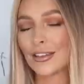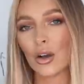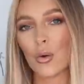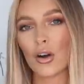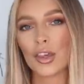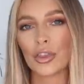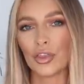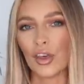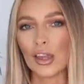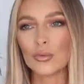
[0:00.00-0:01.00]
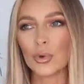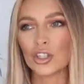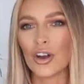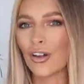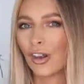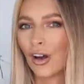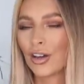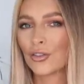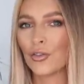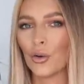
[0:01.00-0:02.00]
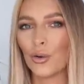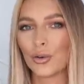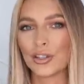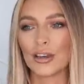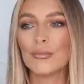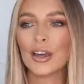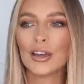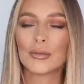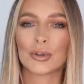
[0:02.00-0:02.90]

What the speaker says: is quite thin, which I like for autumn,